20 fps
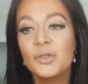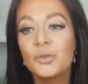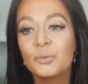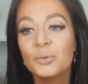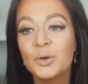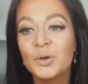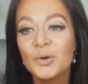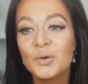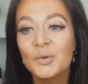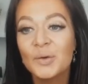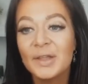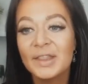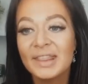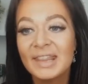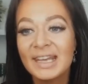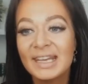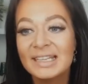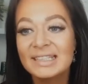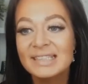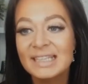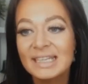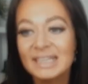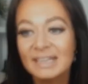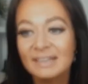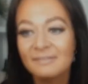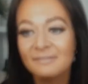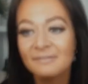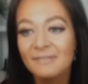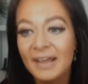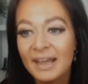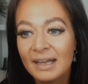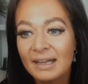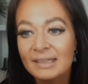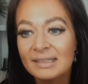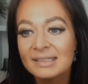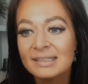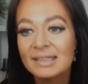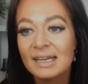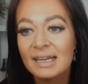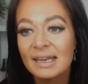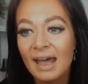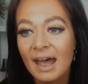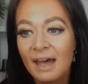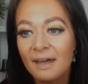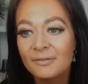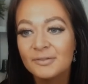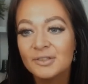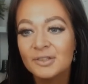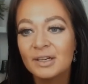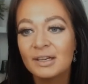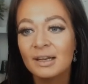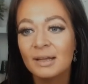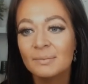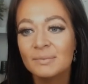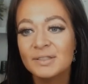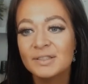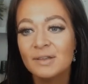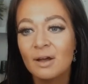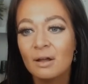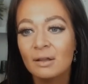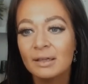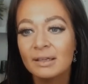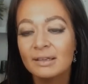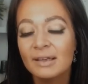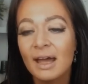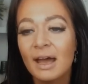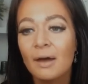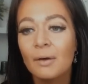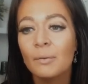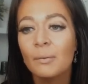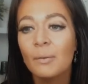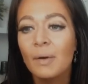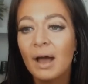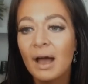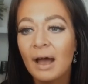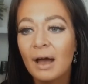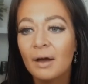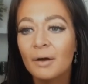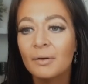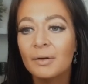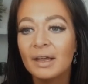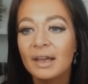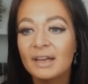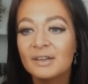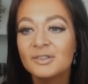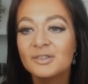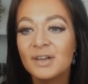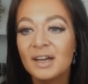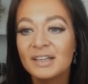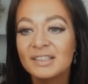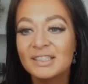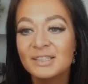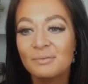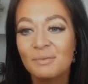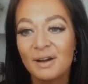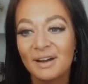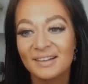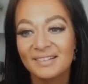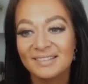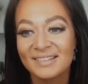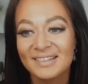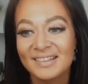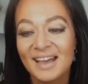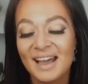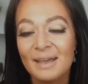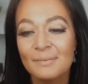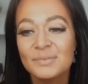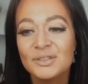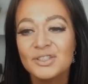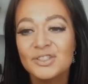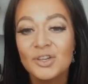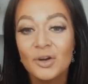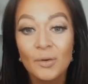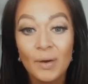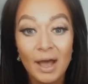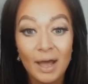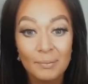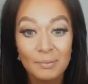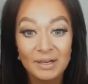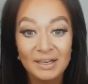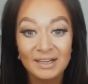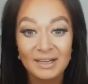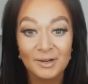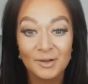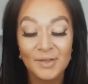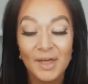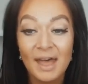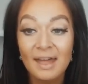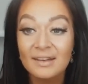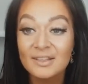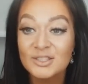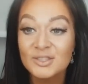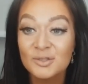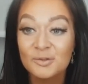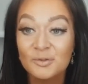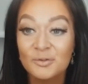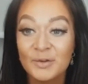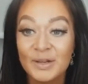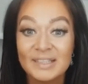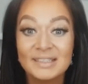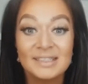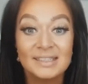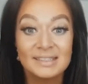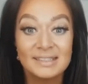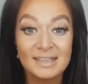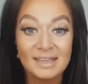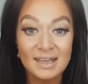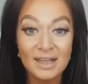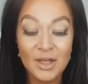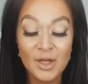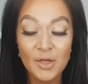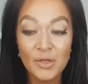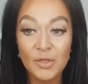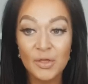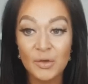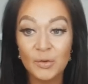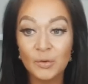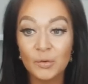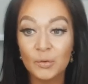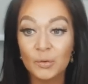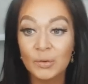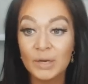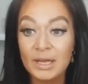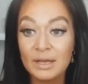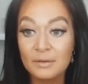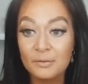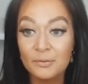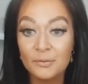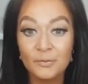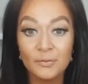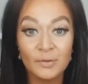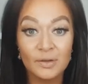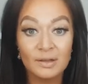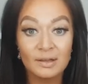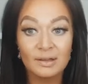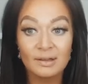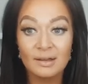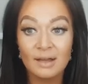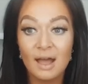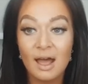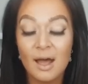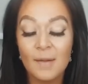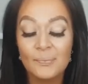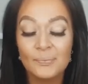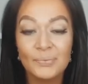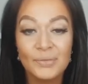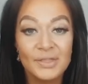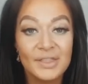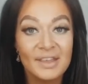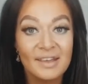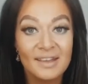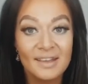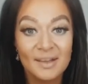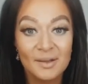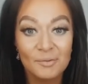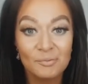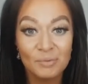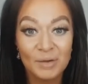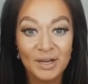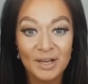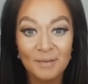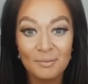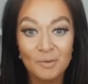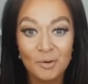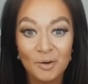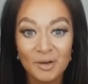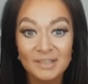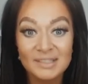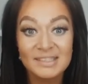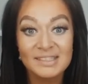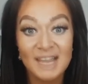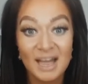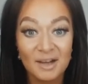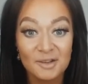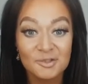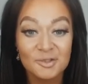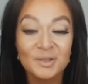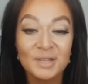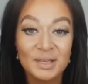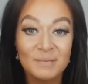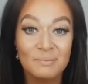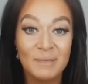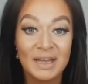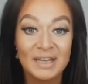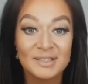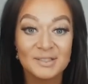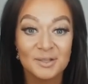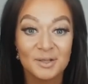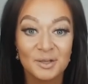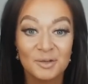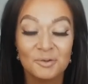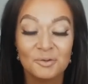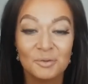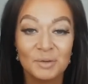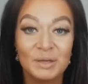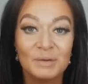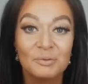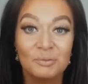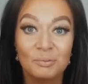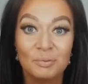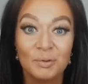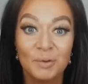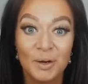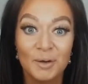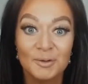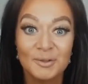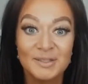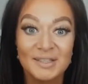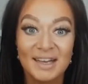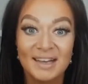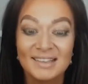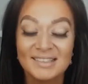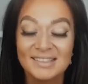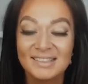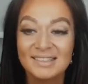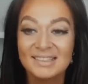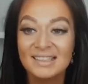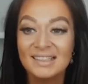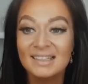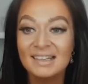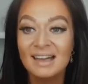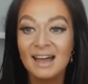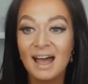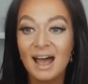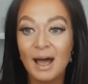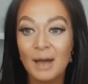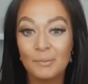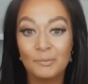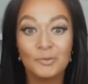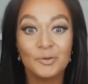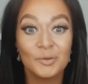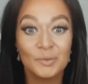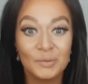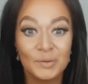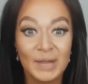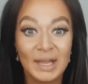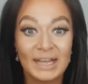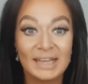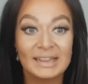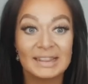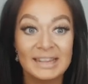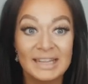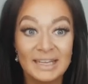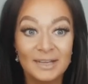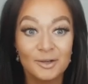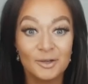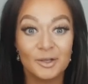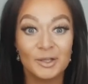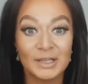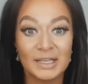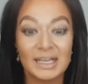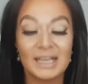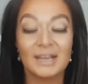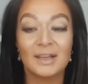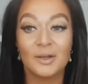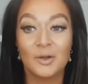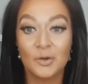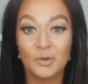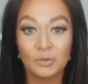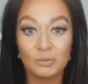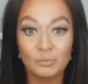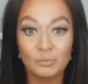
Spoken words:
through things in advance and after, and I'm solid now. Wow, age 91. I'm so happy to hear that. So, Francis, the grief, the breakup course is actually based on a grief process for like literally